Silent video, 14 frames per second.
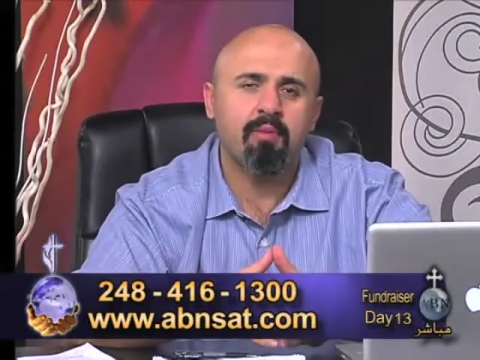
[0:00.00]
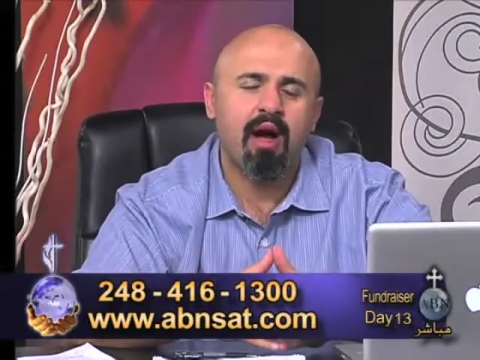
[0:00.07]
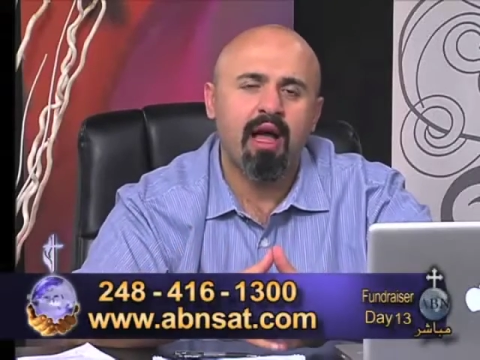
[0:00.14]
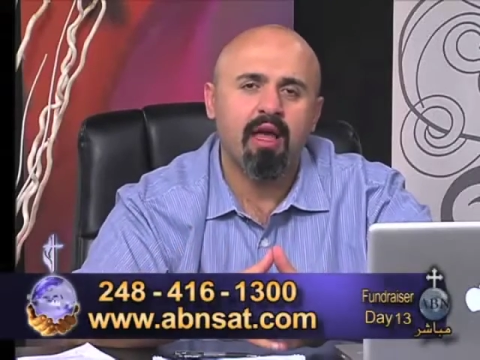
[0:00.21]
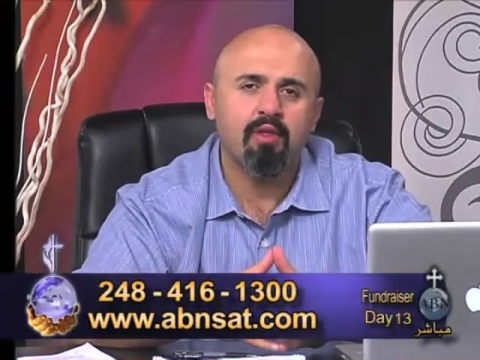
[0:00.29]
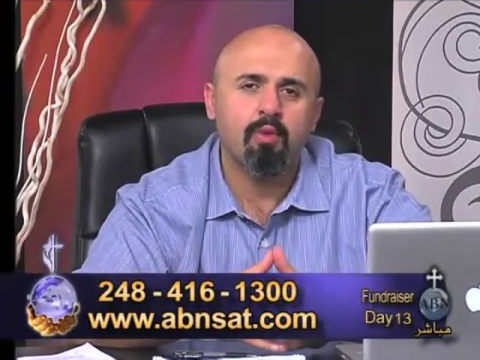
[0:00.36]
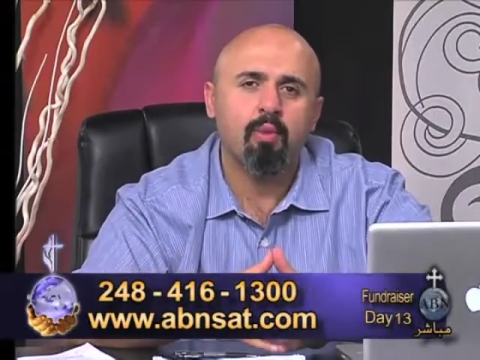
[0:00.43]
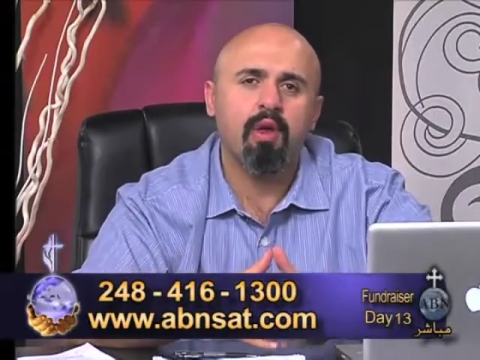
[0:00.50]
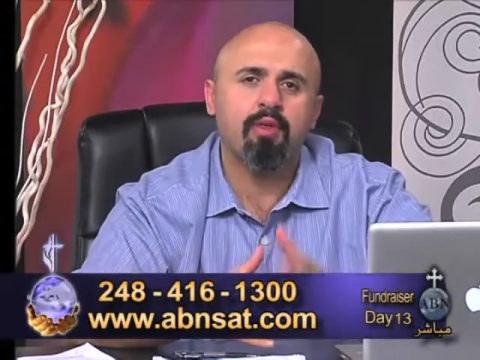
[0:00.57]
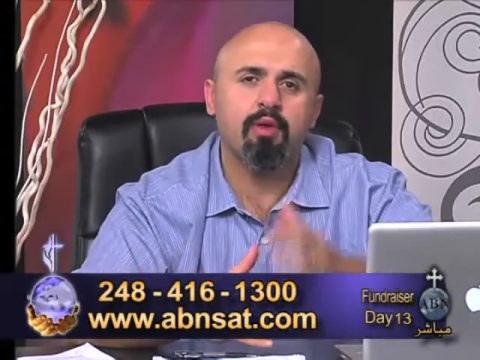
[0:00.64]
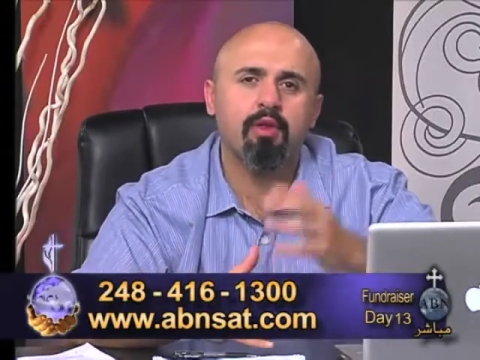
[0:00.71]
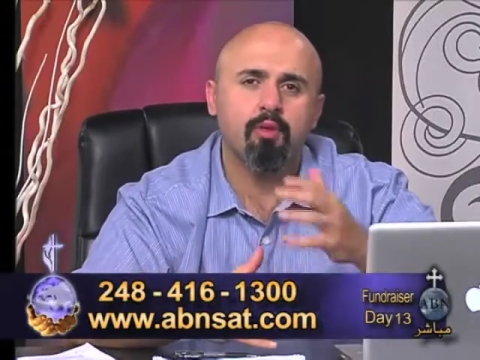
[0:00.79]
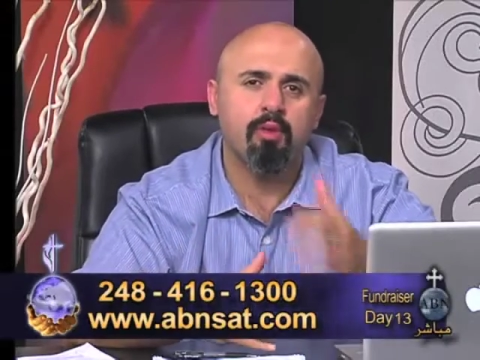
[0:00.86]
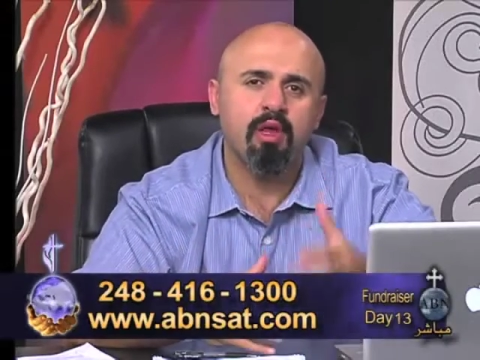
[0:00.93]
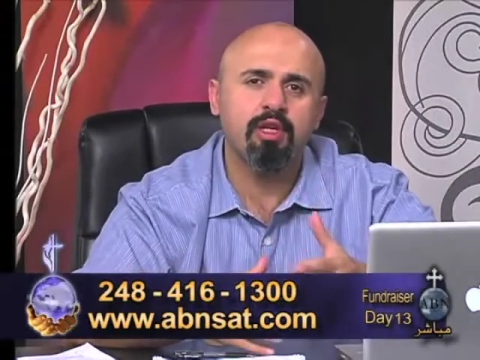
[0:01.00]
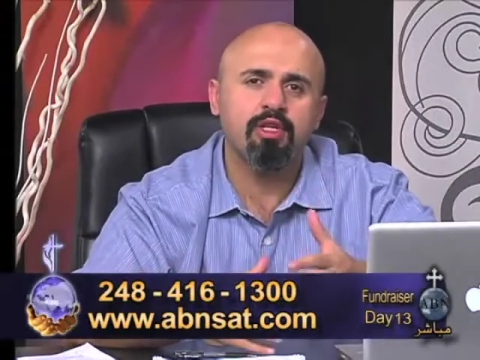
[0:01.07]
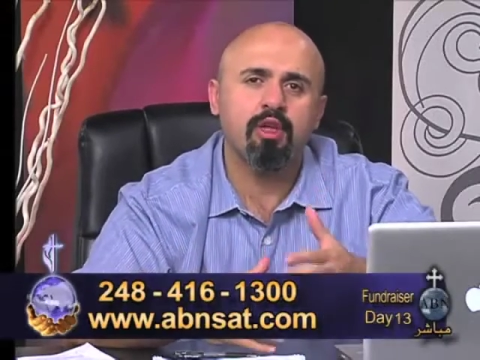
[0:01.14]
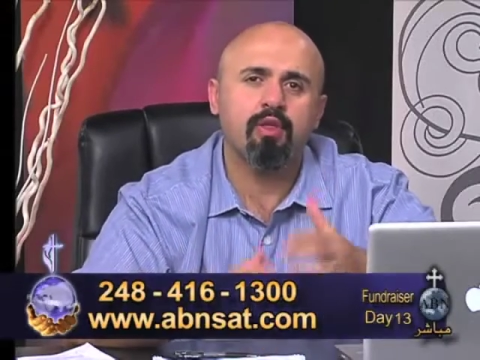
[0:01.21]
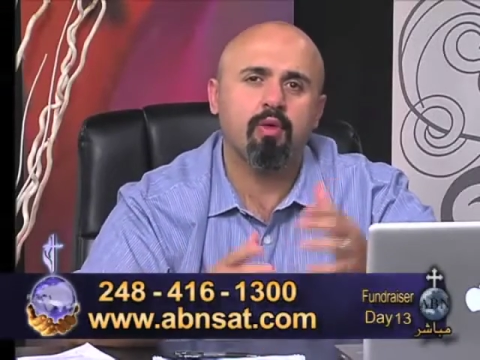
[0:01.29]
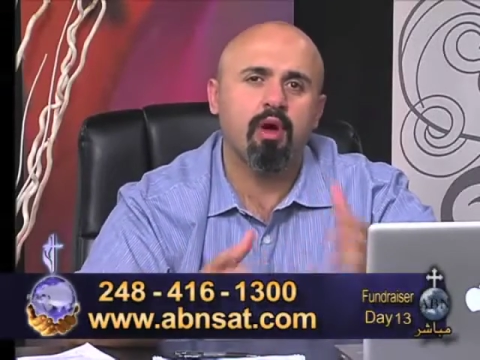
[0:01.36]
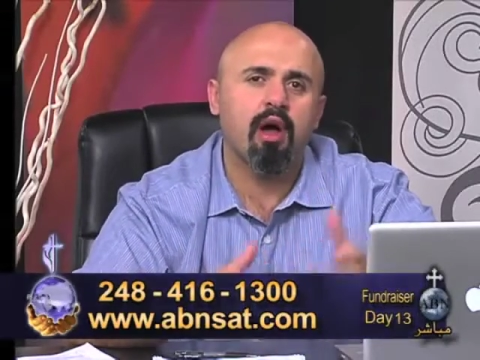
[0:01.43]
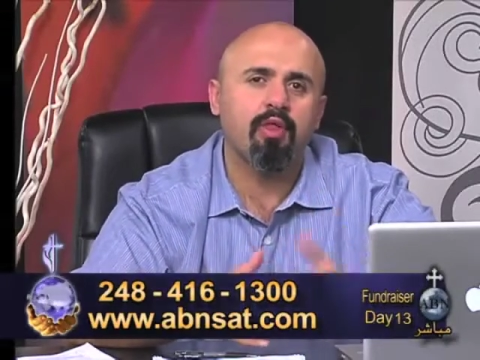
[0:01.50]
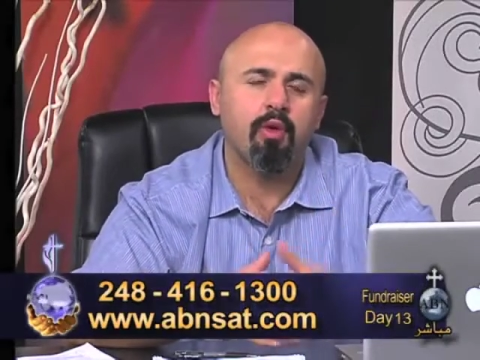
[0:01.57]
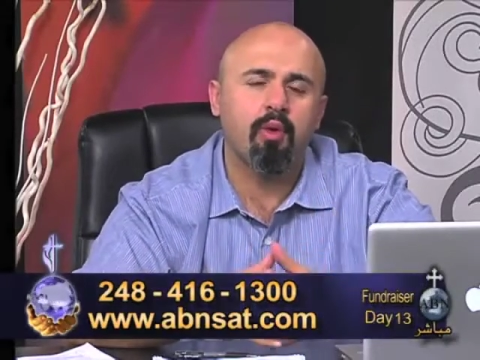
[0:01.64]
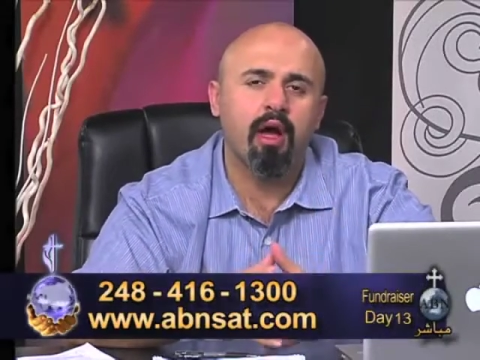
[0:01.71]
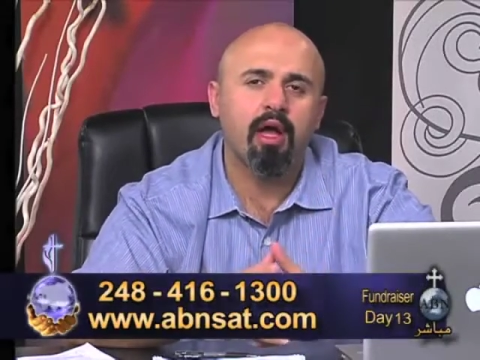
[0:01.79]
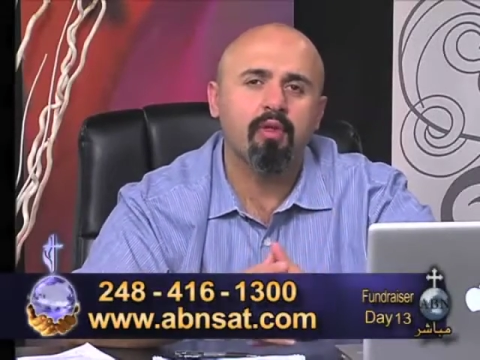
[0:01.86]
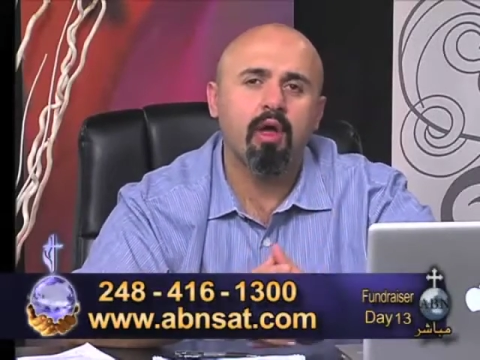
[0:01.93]
bias, whether it's religious or
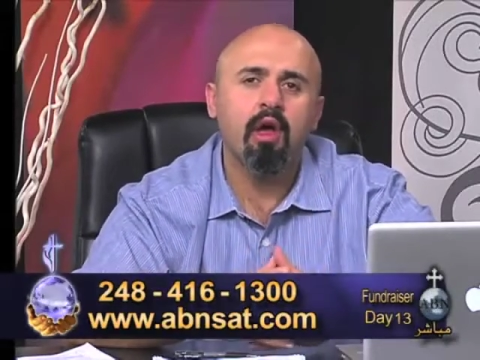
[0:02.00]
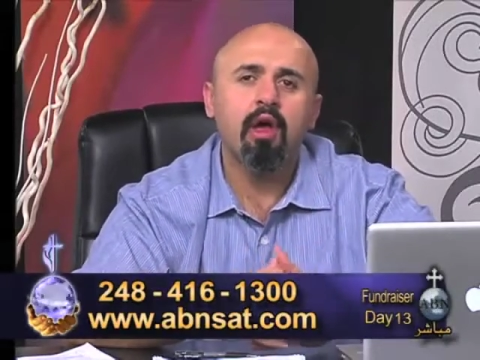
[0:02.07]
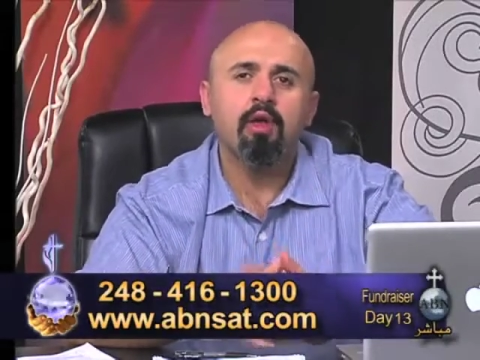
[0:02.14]
otherwise.